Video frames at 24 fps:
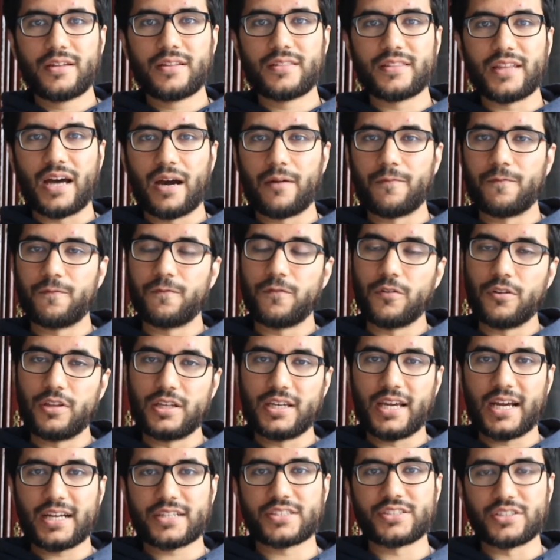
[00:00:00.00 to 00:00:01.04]
that I'm
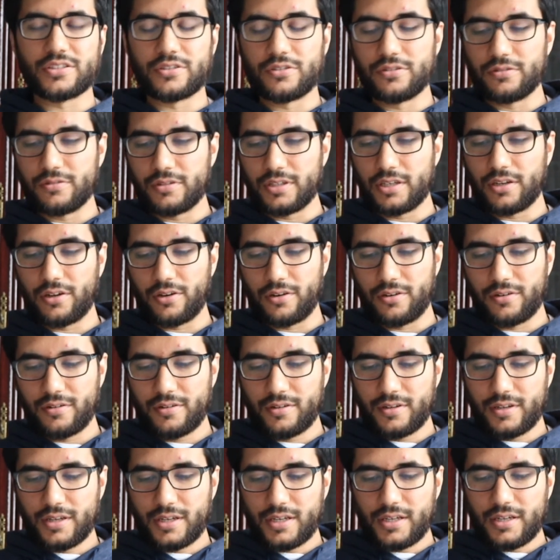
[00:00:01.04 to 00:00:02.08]
fully executing on
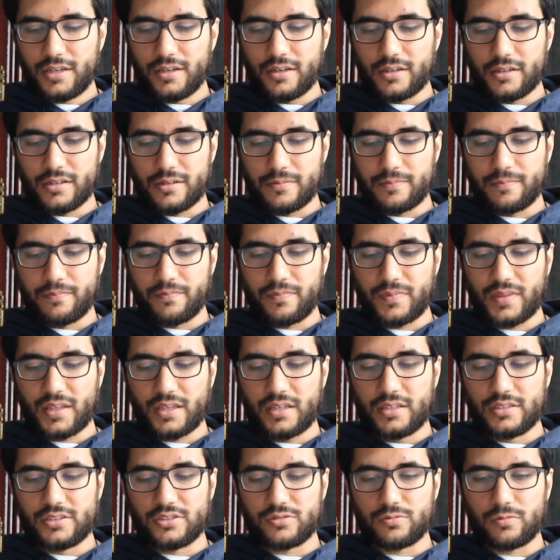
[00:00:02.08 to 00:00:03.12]

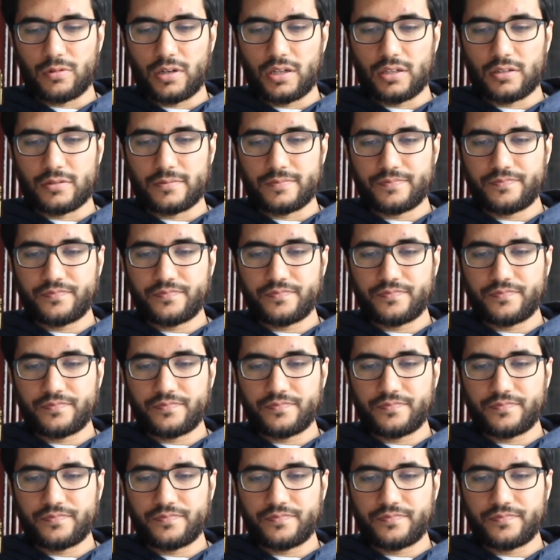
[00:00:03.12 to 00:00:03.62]
as well.